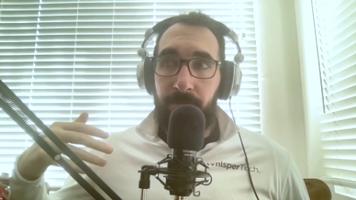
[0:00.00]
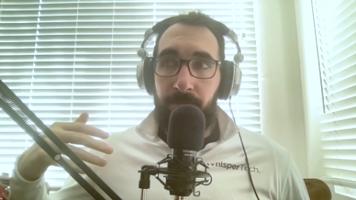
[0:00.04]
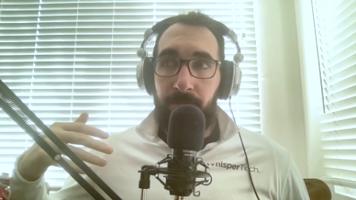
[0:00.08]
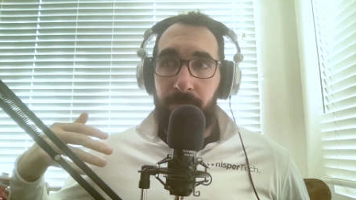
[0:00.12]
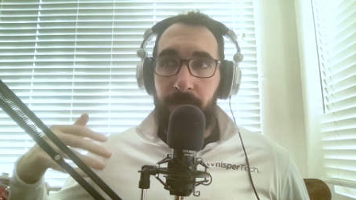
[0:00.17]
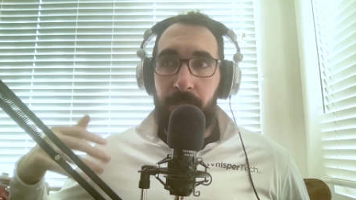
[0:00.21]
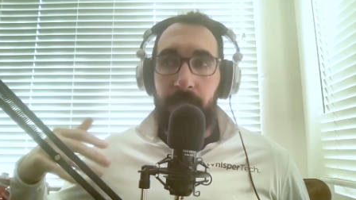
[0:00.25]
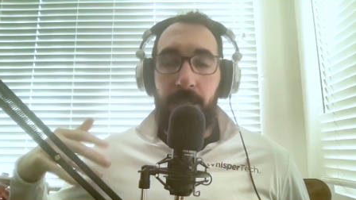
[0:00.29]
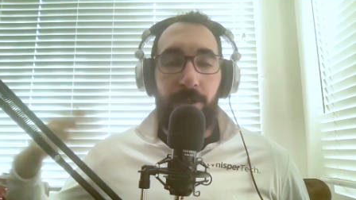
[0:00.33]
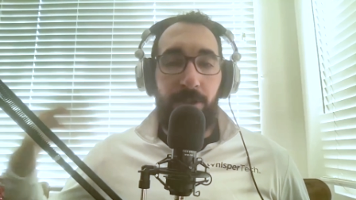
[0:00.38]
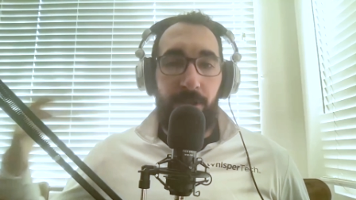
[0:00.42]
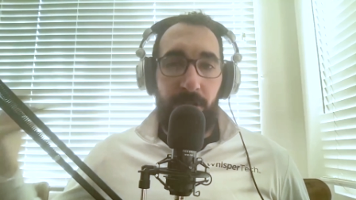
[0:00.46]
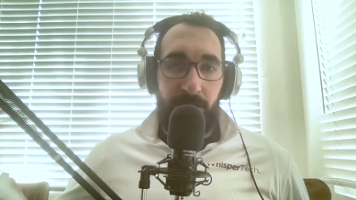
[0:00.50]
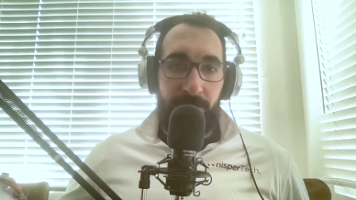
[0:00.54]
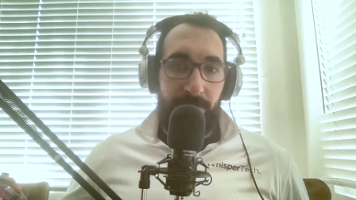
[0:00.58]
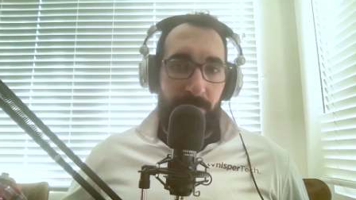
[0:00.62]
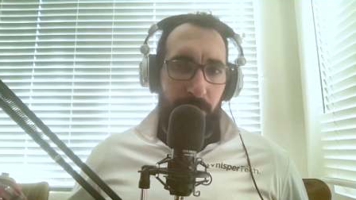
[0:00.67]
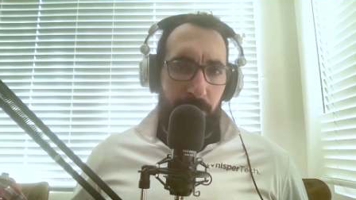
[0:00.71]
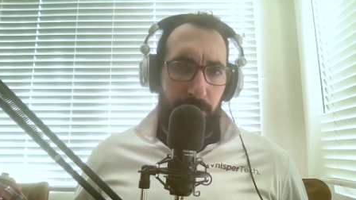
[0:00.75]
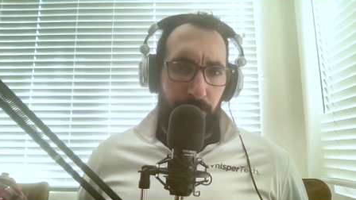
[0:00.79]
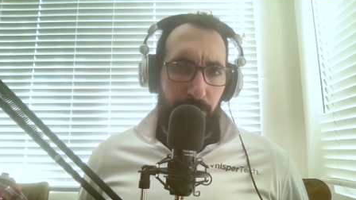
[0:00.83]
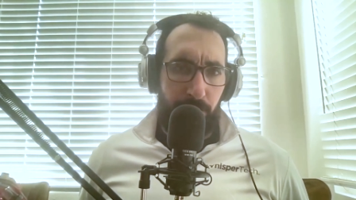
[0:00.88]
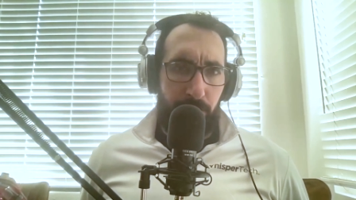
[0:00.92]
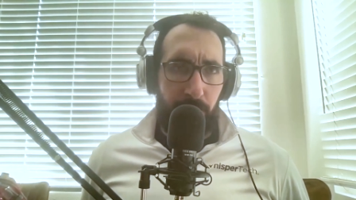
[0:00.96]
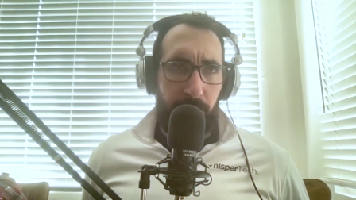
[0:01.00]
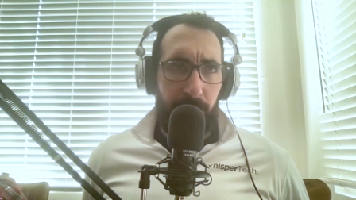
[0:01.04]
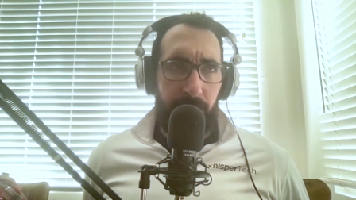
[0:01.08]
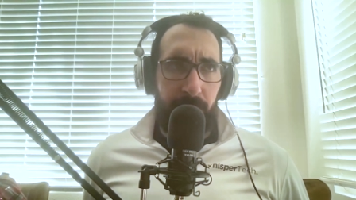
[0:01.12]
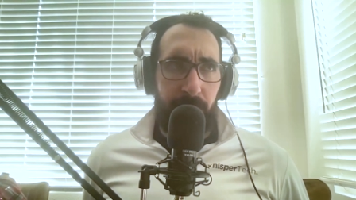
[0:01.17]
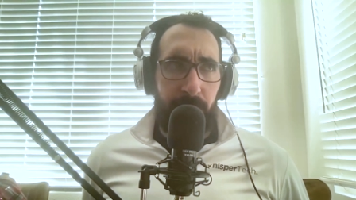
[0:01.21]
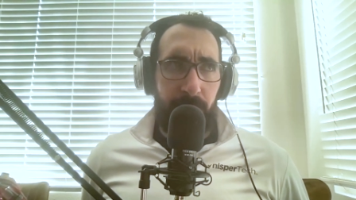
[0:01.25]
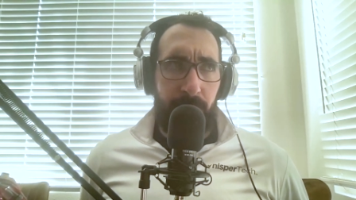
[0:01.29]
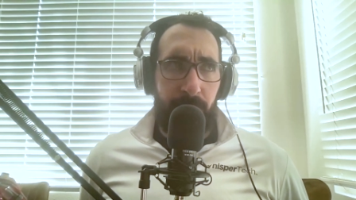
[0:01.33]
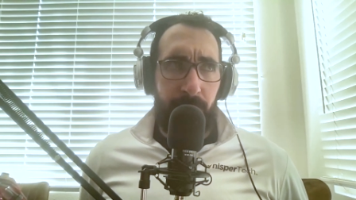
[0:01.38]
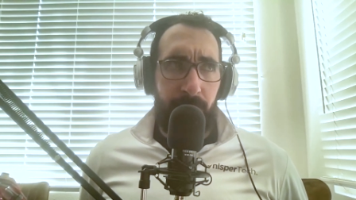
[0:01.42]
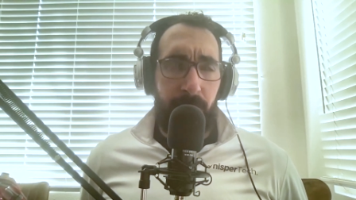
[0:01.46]
EGFR scores.
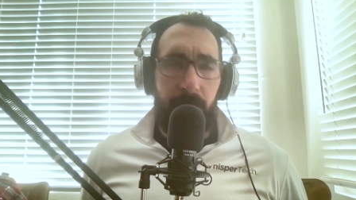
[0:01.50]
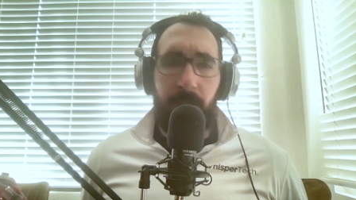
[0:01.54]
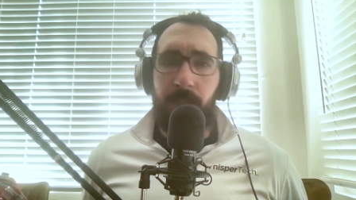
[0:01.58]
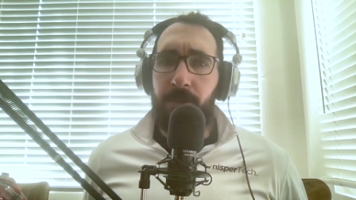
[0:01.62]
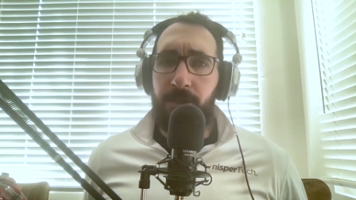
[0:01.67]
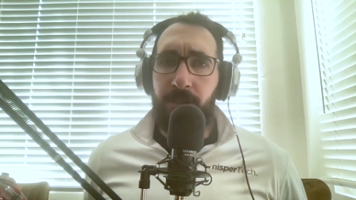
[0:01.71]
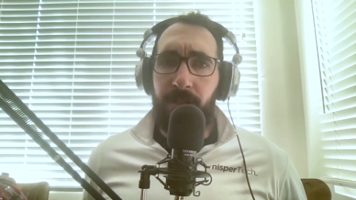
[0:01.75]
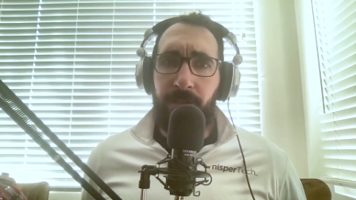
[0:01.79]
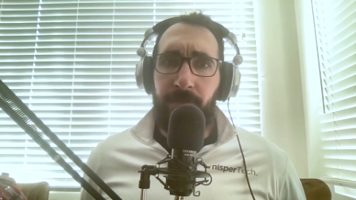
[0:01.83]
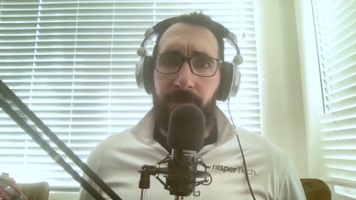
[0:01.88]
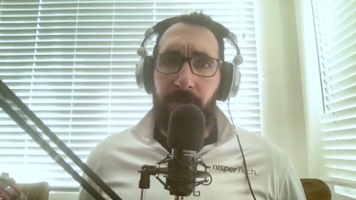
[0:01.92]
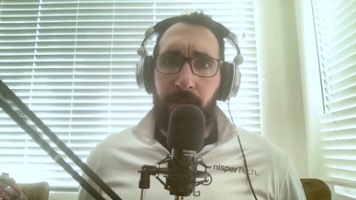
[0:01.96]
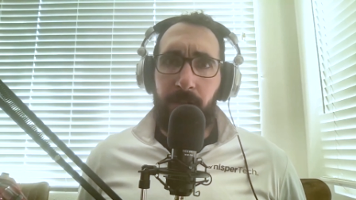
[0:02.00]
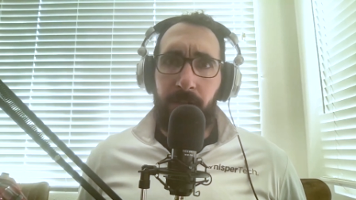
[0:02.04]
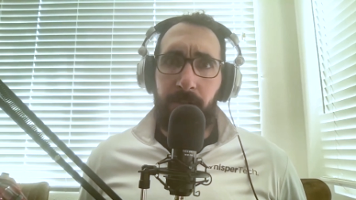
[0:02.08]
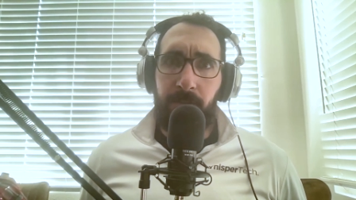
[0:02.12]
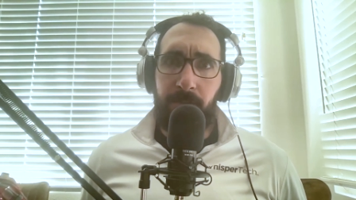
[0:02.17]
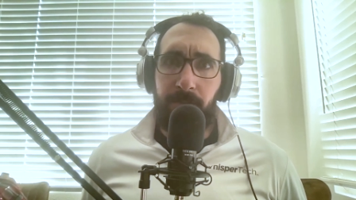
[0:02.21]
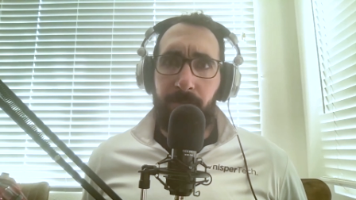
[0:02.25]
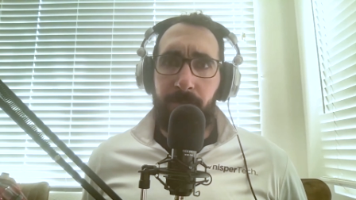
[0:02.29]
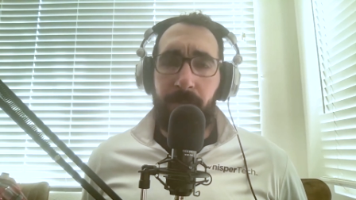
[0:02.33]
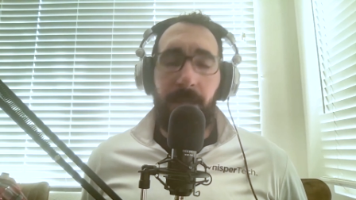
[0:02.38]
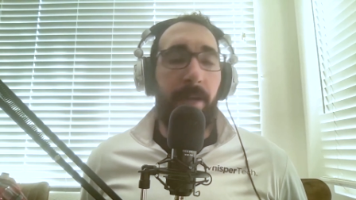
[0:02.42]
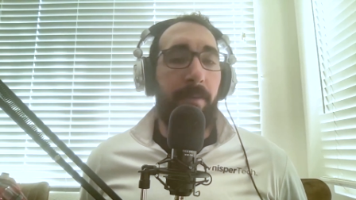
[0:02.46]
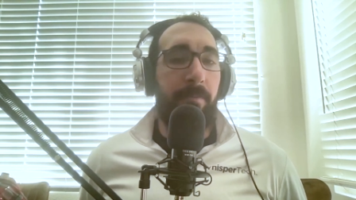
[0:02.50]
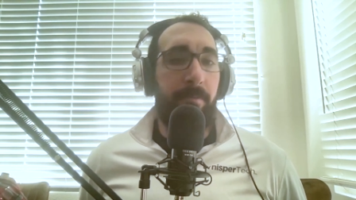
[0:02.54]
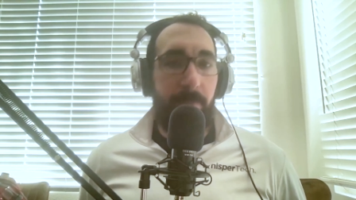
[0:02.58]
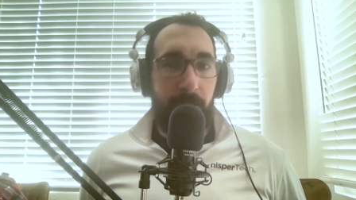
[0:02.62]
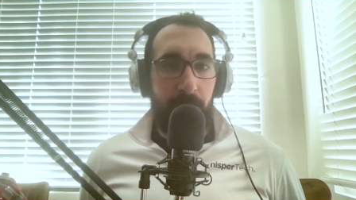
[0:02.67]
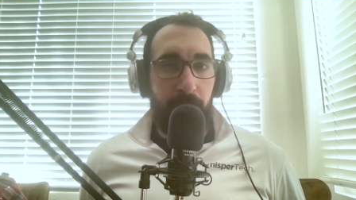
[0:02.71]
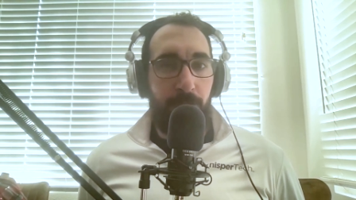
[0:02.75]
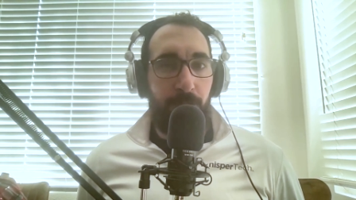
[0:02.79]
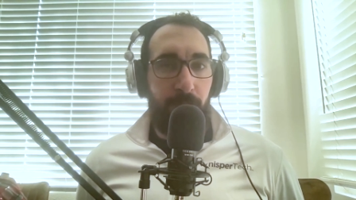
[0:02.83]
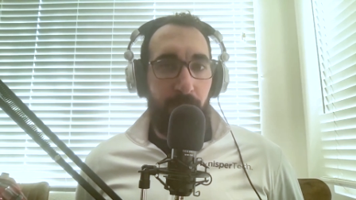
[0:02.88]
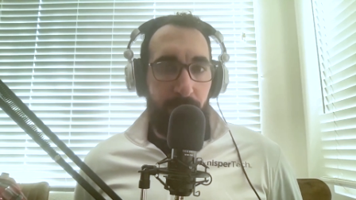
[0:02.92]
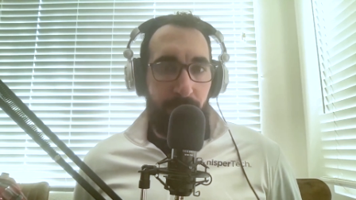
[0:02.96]

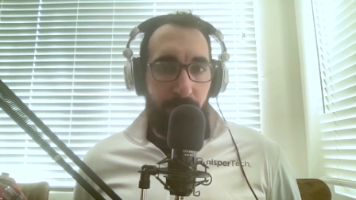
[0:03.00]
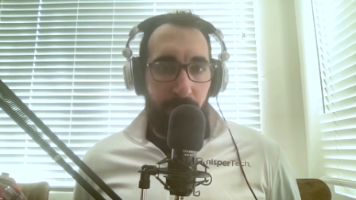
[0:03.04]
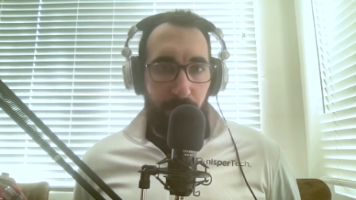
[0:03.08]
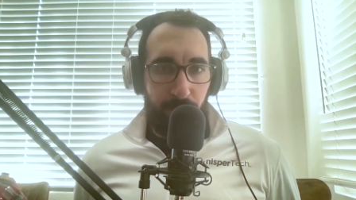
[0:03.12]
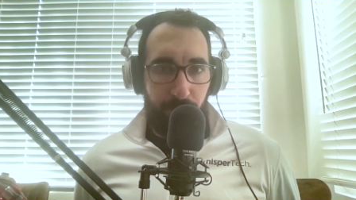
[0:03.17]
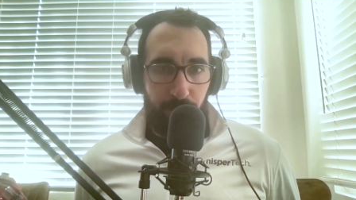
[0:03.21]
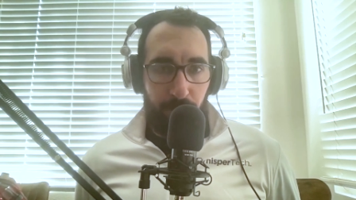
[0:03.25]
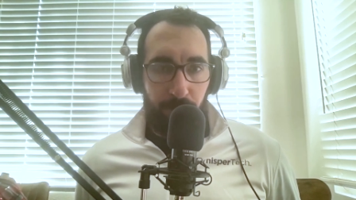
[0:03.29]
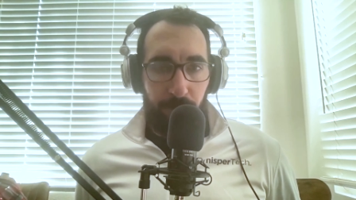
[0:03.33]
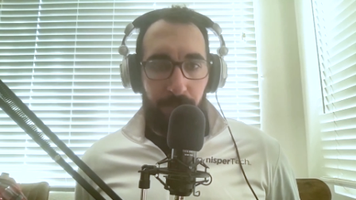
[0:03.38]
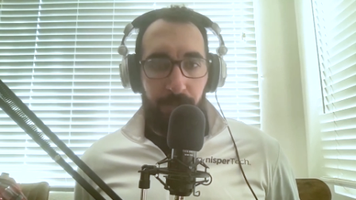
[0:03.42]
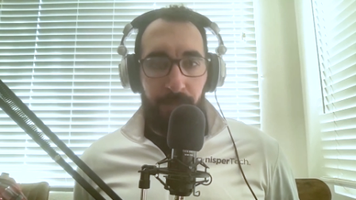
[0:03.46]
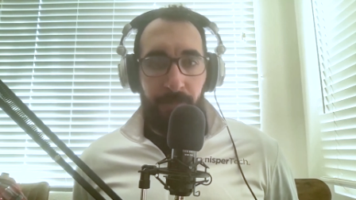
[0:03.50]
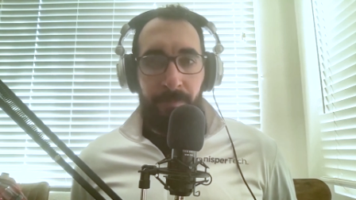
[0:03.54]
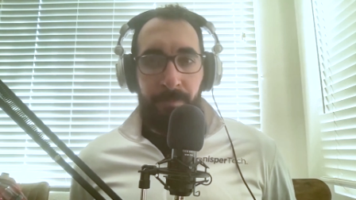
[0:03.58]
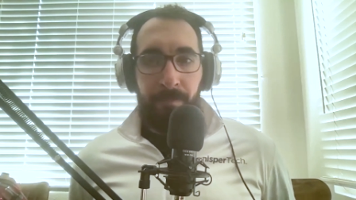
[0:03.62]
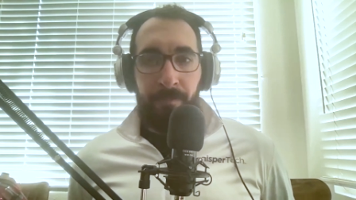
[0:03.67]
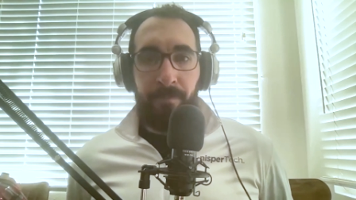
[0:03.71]
EGFR scores.